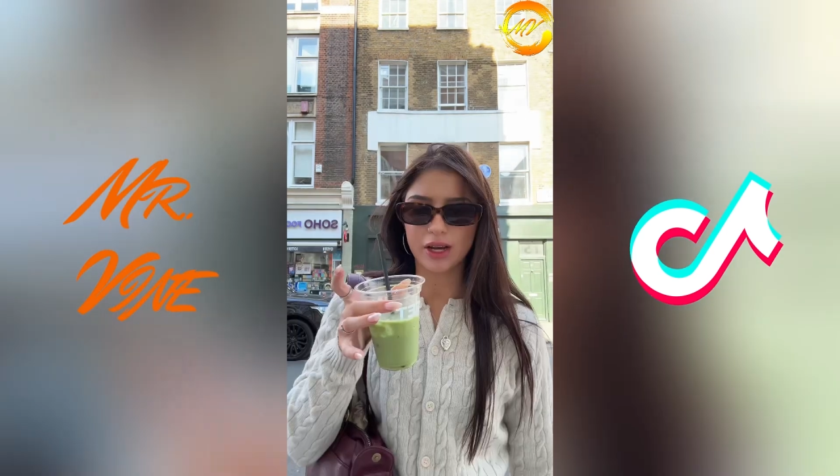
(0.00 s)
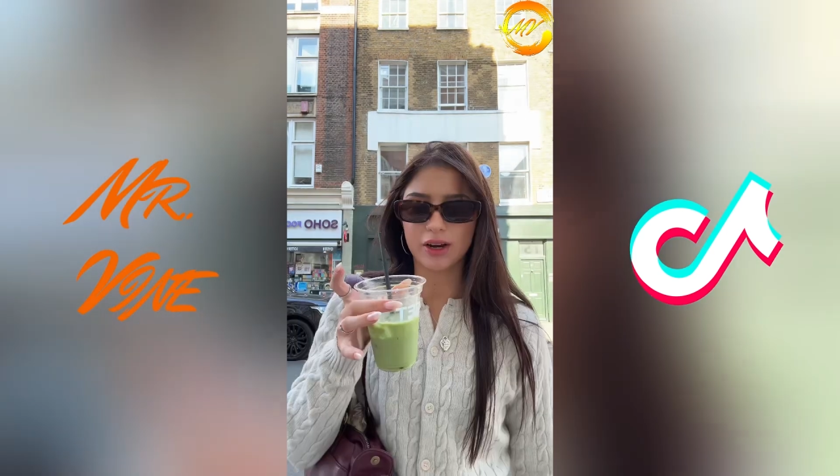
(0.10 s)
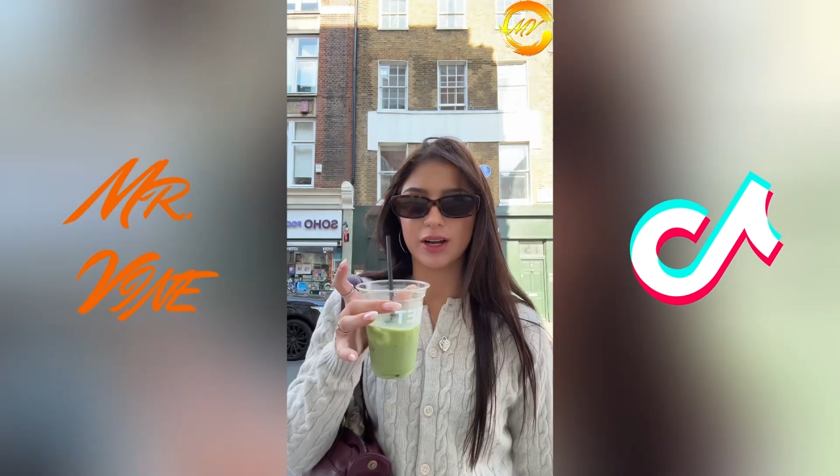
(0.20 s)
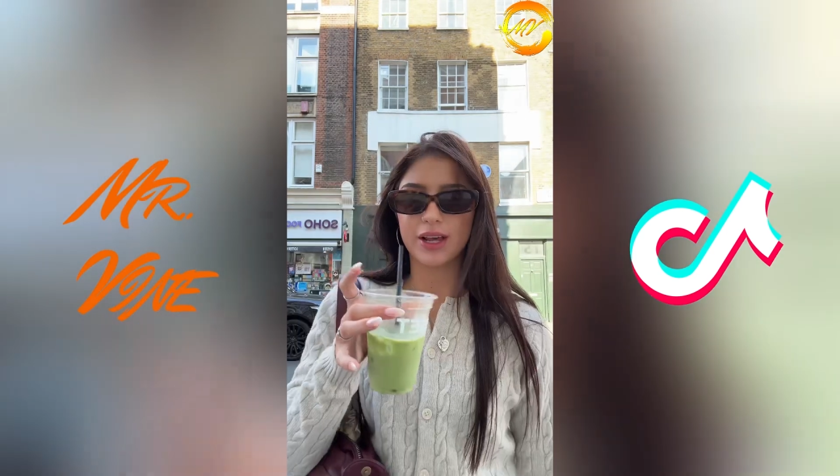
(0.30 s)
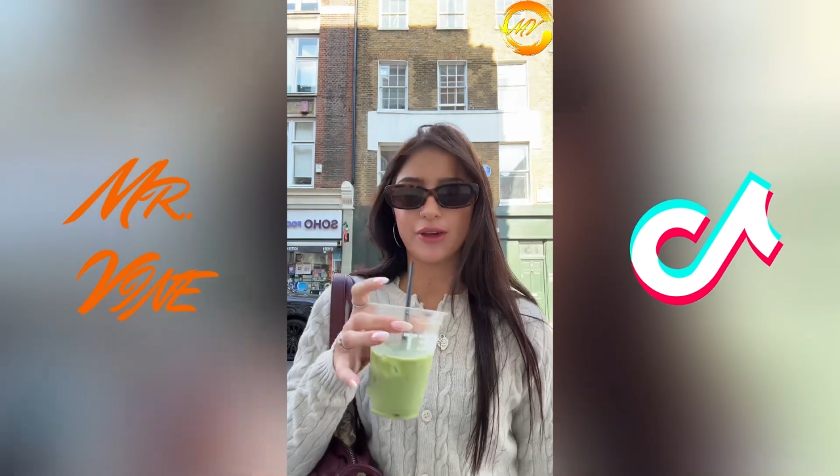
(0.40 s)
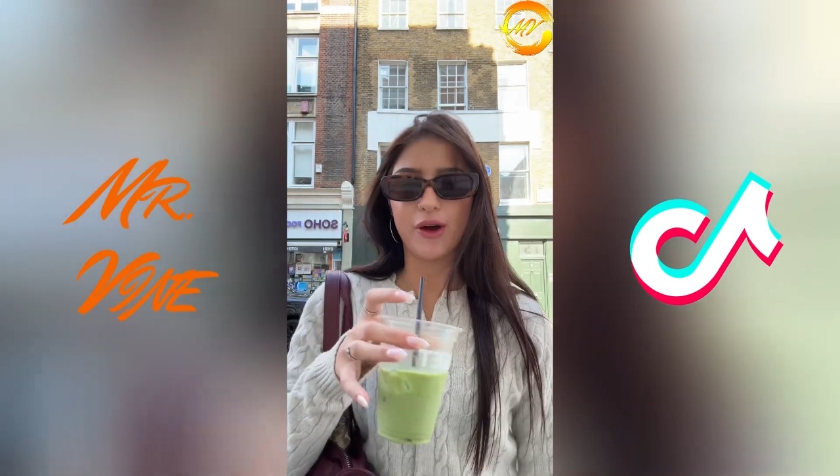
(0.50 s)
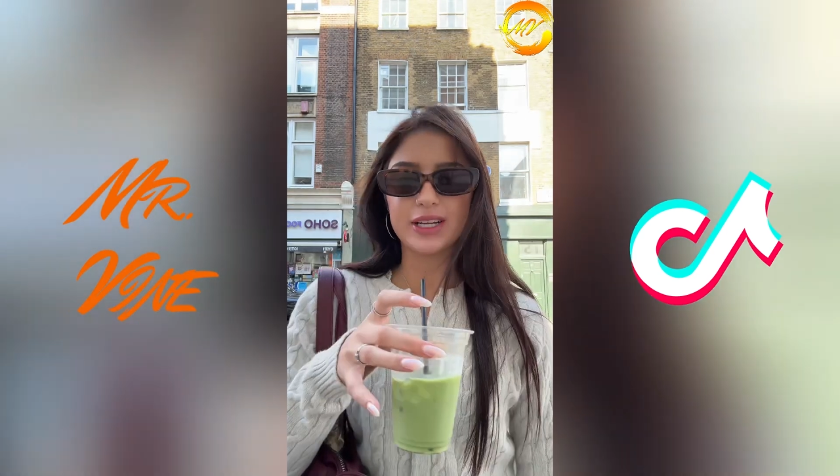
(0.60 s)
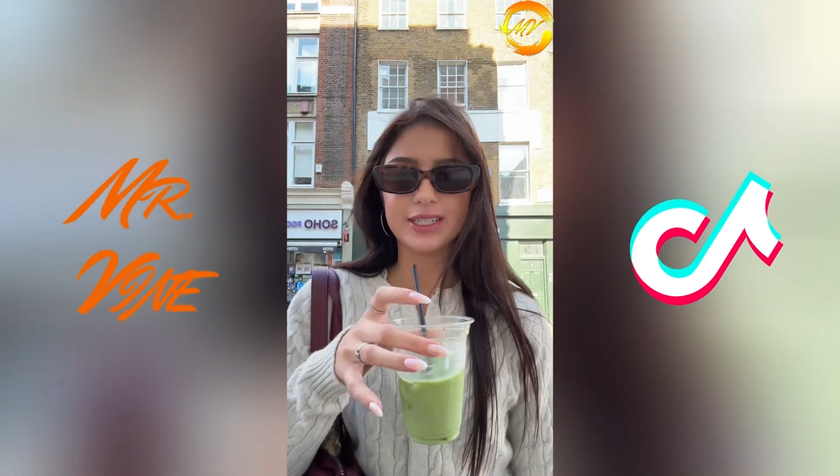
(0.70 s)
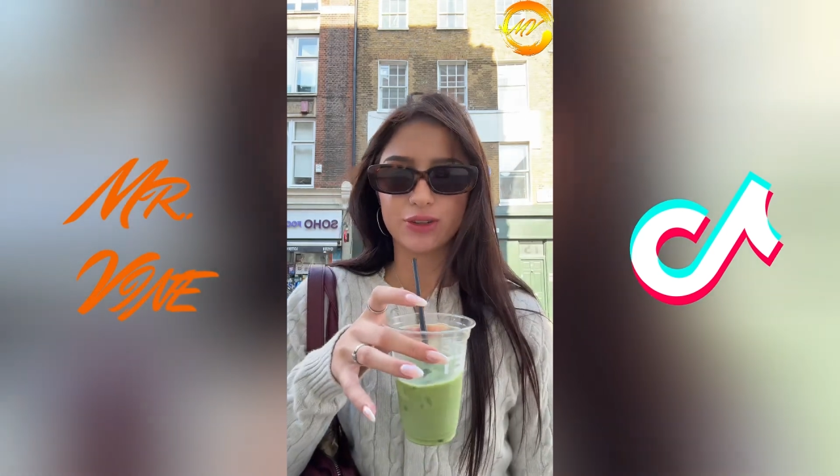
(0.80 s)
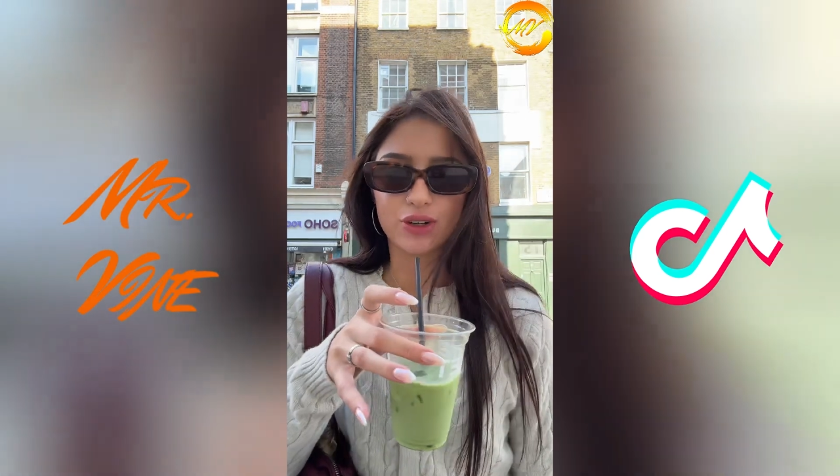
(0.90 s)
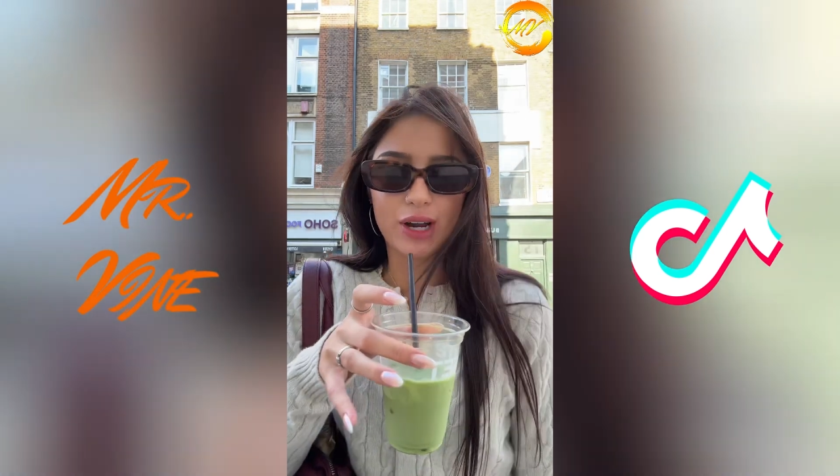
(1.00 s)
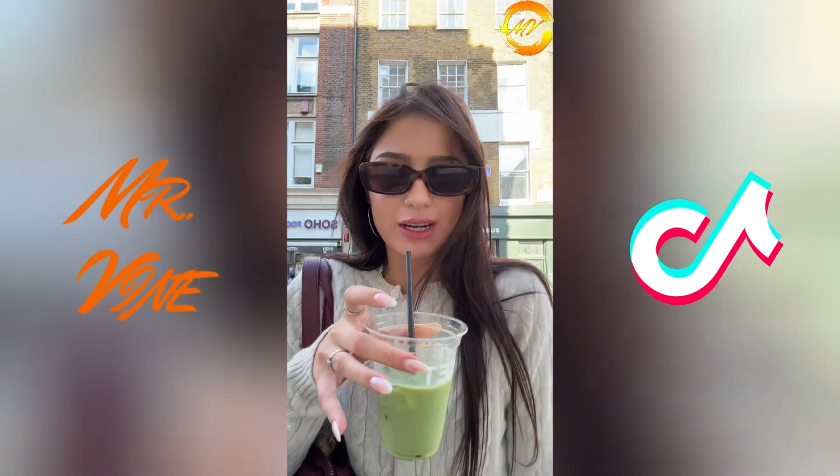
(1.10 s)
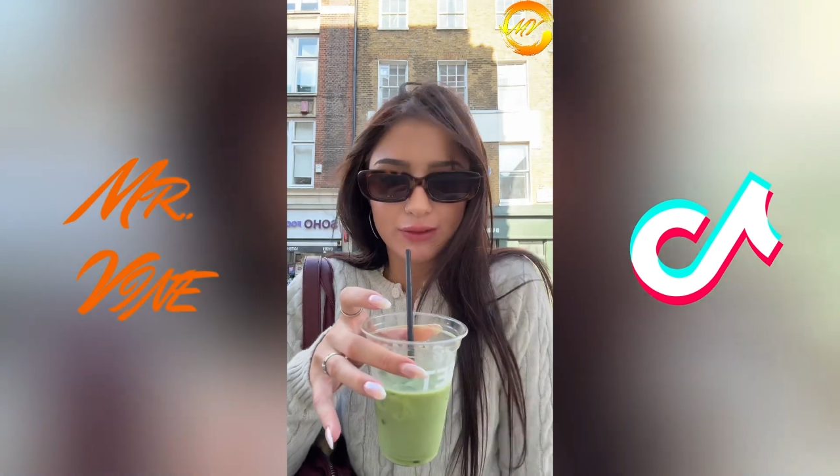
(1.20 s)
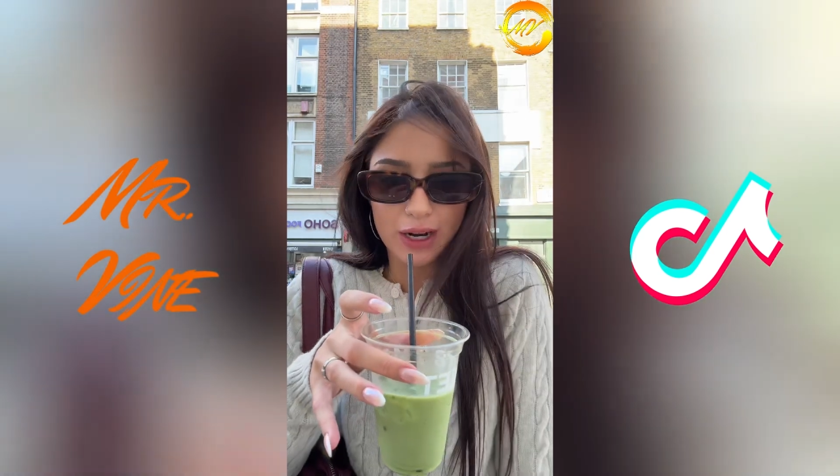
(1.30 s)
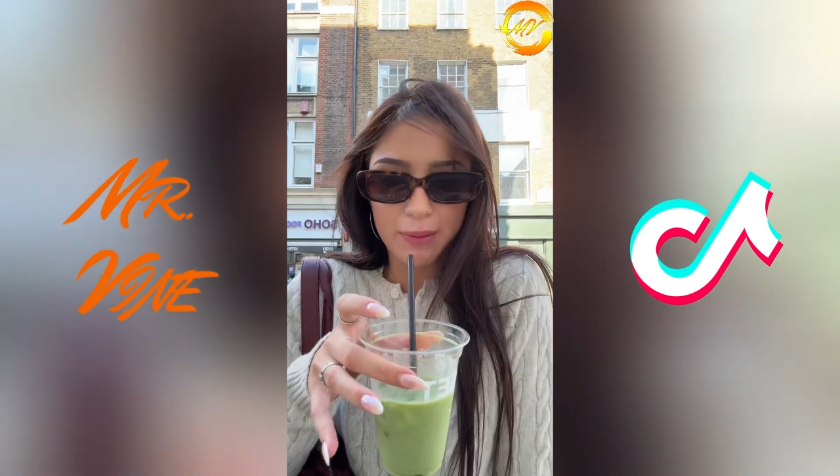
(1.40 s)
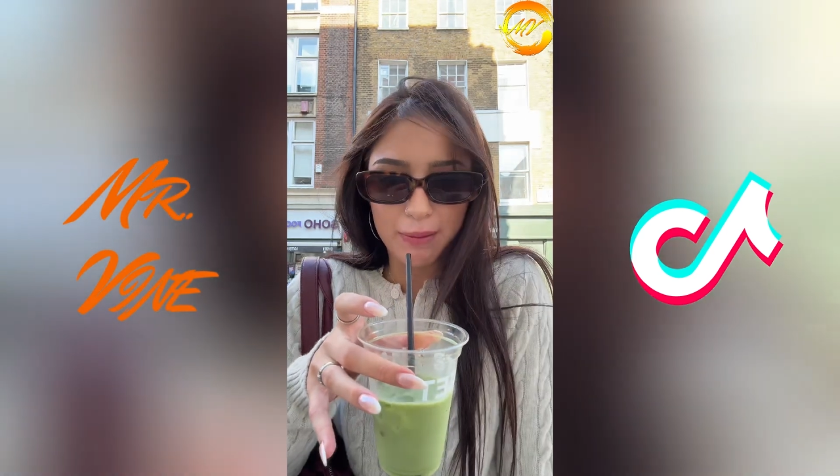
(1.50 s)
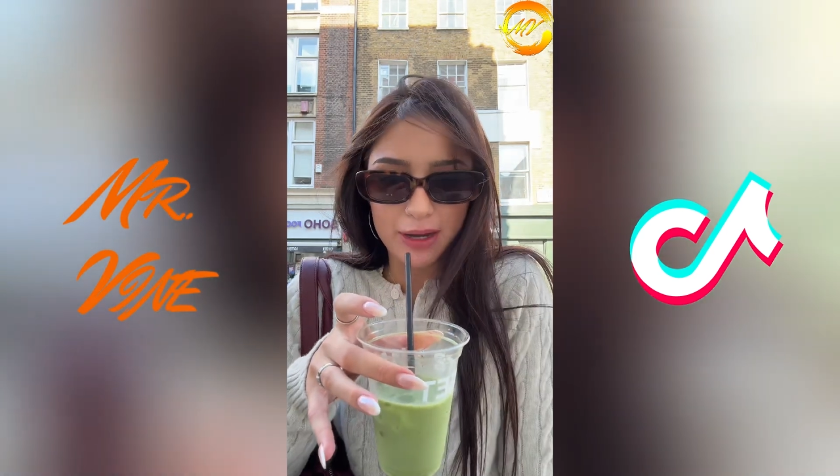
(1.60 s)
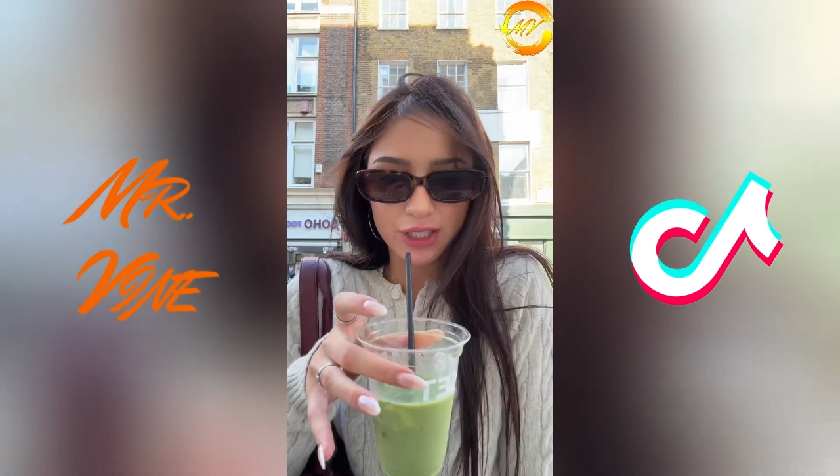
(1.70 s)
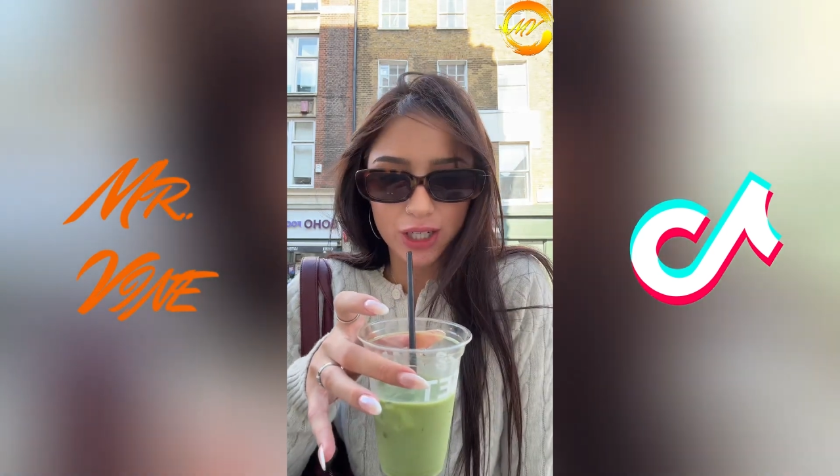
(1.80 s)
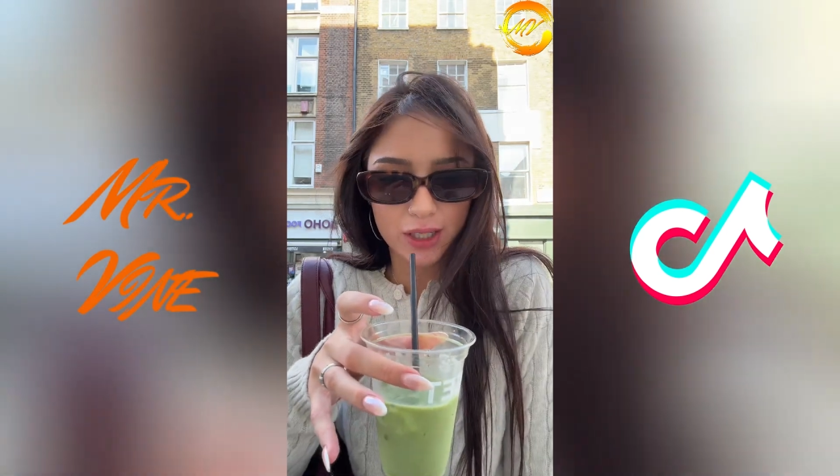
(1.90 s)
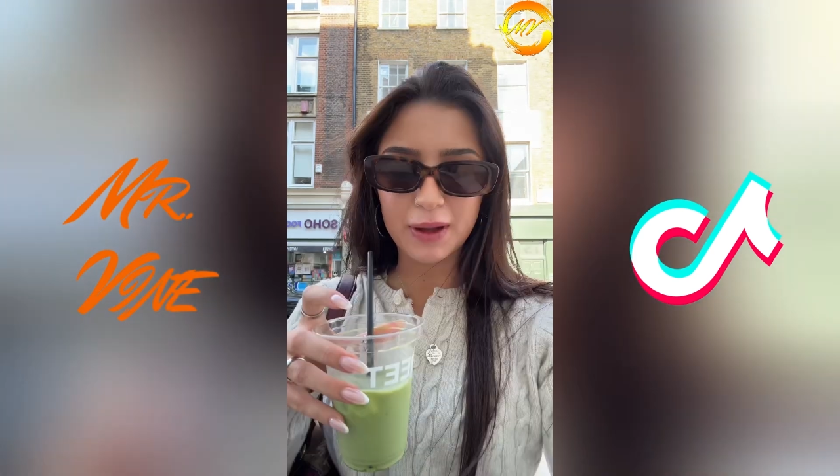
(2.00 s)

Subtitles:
can't lie though, I still don't know how to feel about matcha.